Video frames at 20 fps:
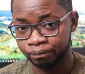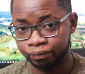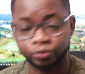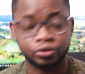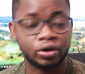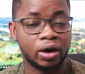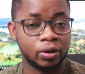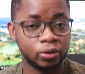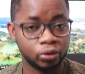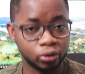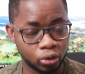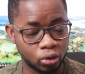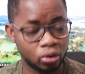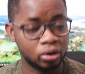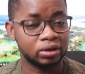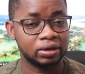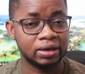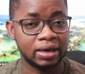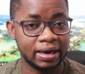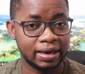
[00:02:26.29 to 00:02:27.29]
So I'll go
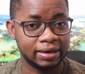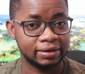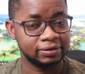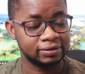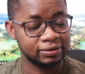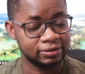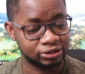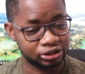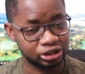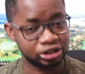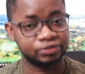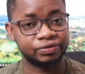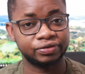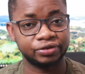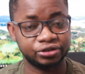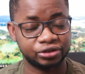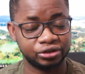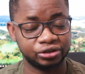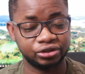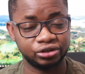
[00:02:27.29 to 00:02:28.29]
online, search for
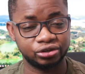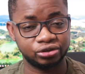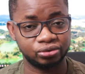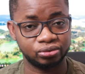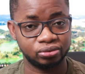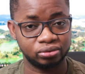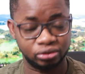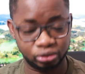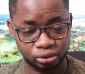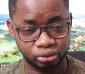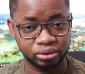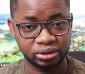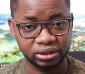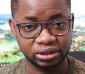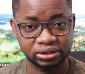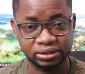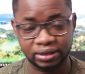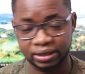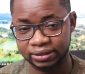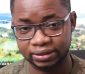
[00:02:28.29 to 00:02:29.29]
resources to do
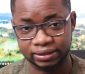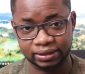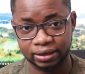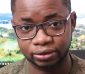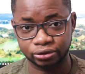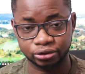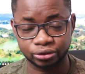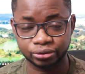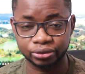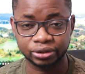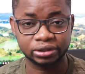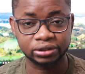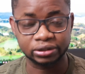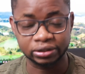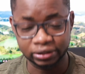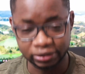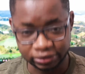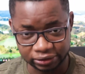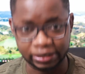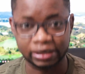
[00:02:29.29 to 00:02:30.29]
it, and then I'll do it.
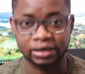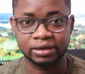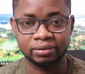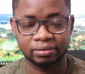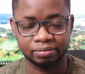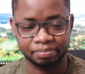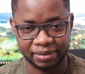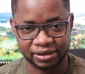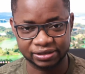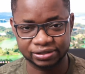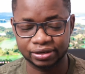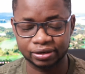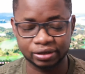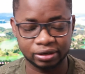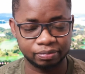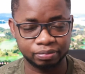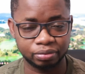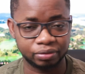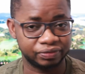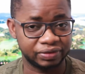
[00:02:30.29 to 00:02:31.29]
Then my skill
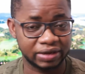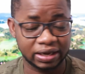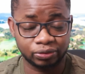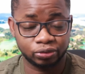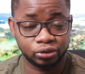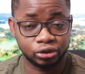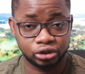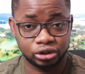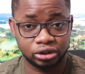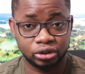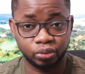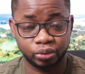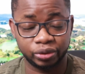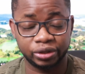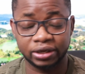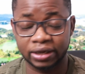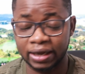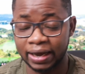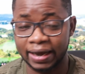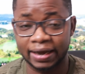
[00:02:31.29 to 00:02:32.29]
improved. That was the
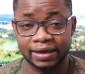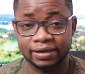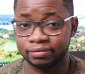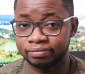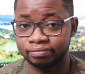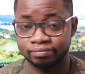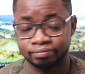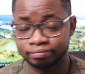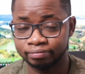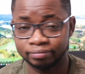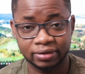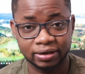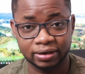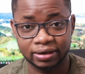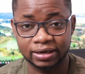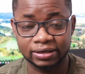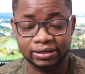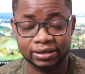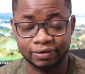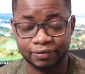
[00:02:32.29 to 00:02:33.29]
way I
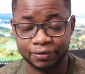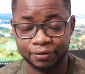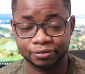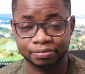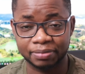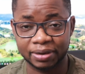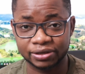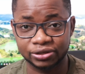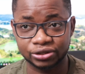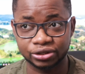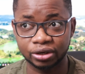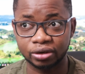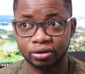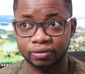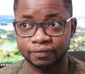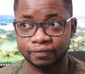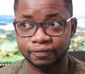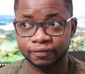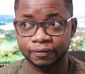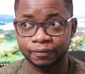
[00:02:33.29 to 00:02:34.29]
learned DevOps
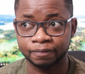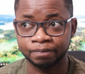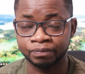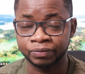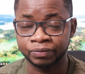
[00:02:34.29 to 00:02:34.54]
myself.